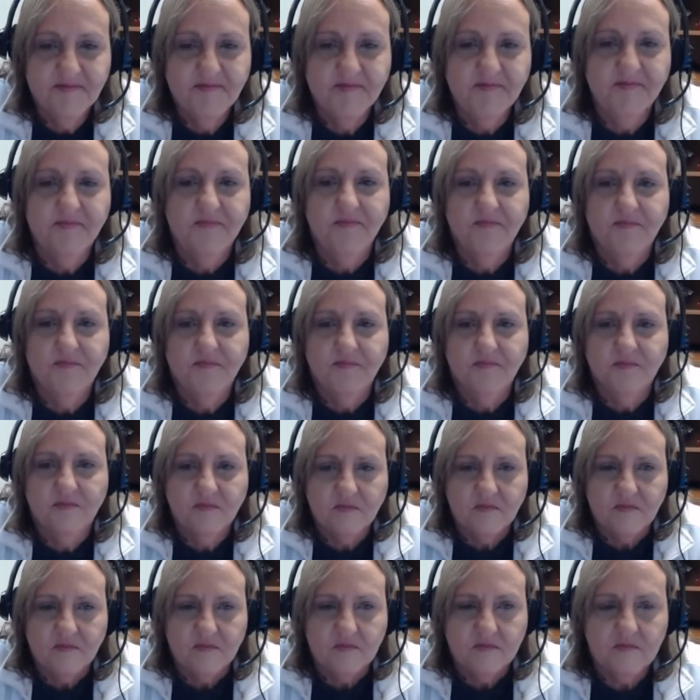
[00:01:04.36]

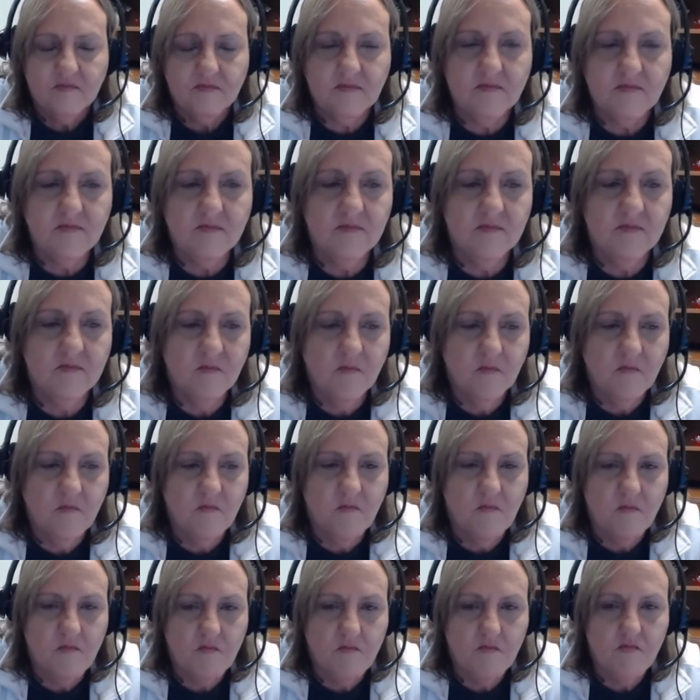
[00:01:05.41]

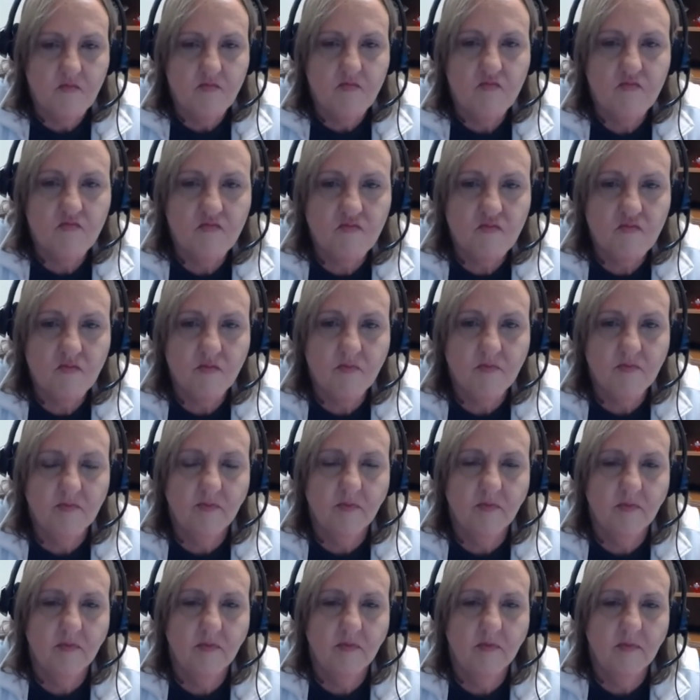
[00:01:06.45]

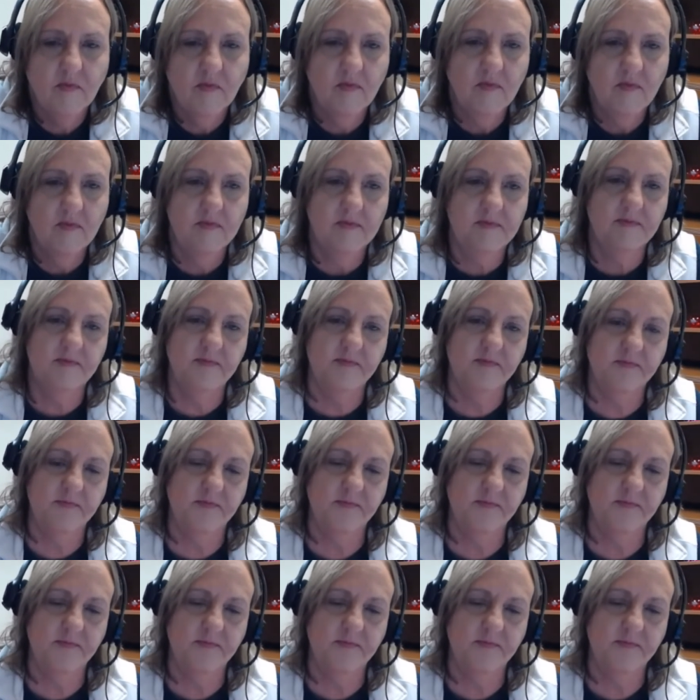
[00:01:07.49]
The person shown says nothing.